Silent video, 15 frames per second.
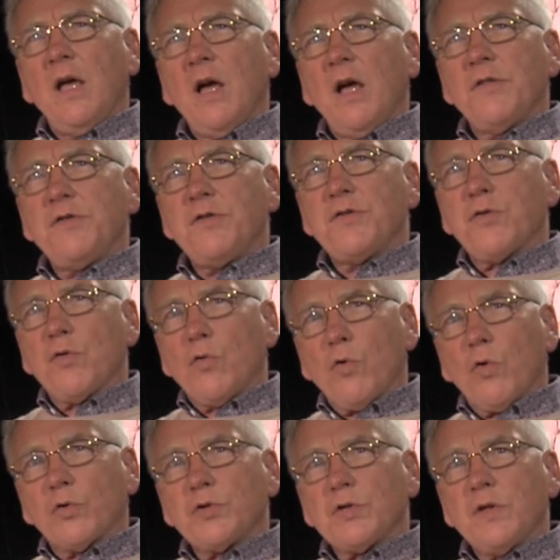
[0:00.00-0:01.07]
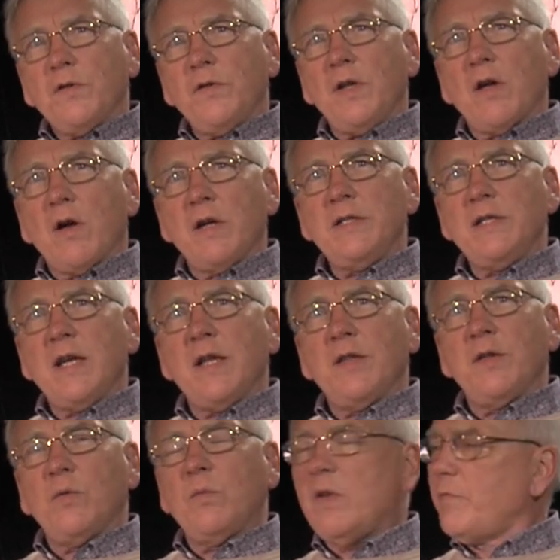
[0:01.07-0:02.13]
I thought the idea
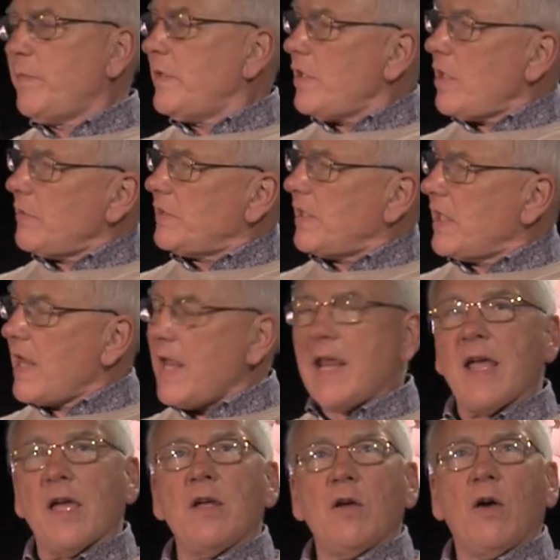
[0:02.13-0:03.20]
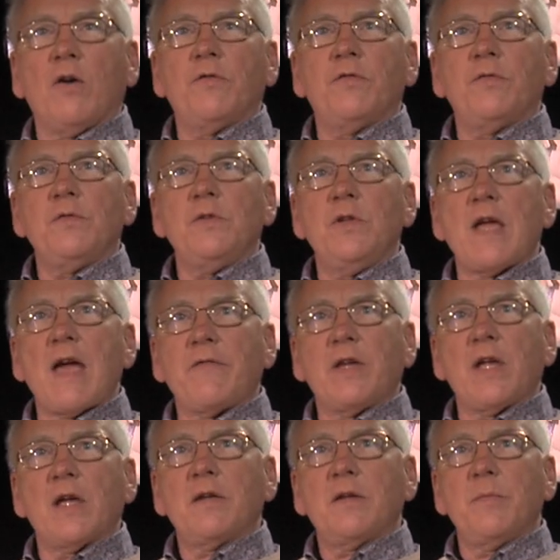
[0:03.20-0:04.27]
that we've been using here of
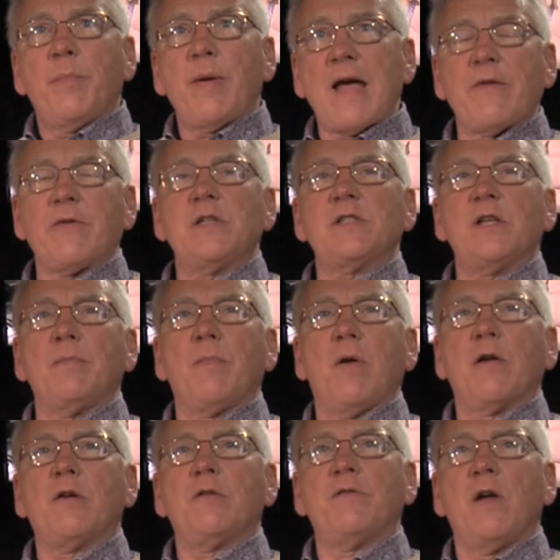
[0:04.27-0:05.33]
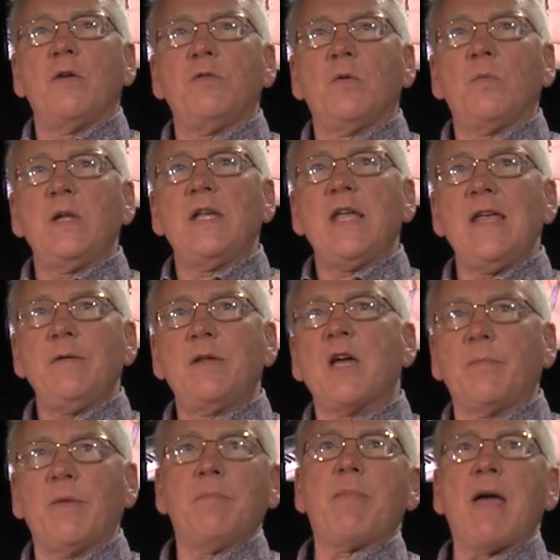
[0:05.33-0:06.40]
having a comparison microphone that we keep
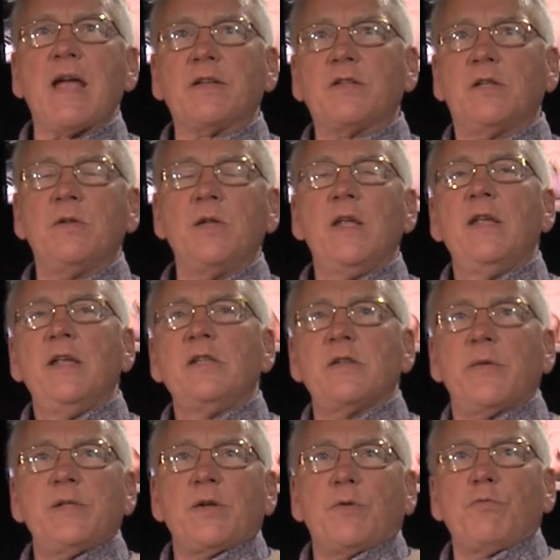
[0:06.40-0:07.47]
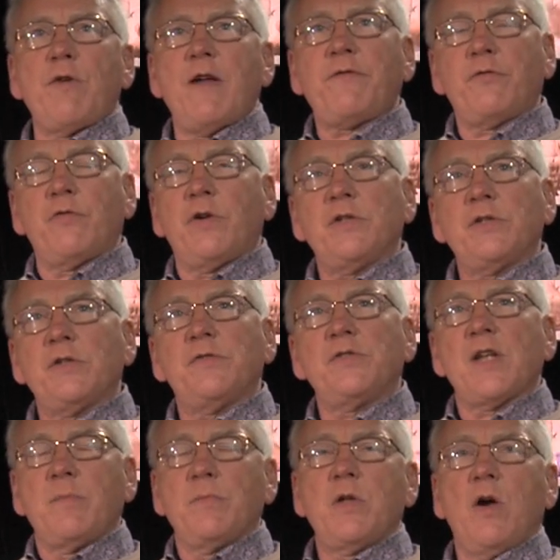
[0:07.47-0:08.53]
coming back to, so it's a reference of
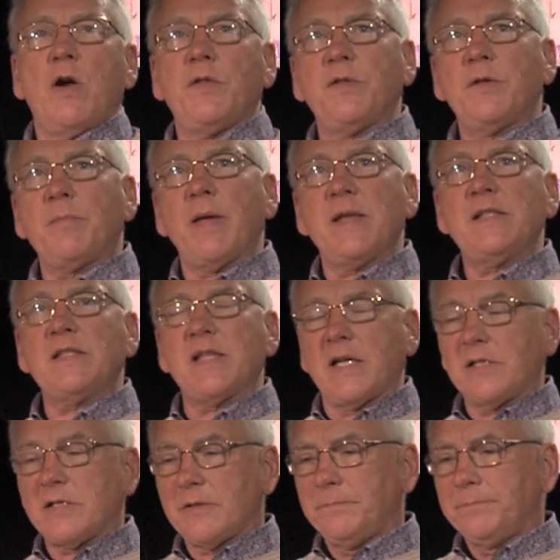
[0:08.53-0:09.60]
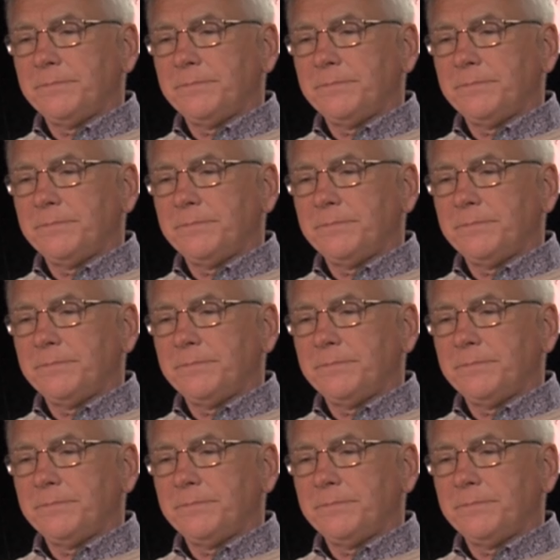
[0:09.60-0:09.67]
some kind that makes sense,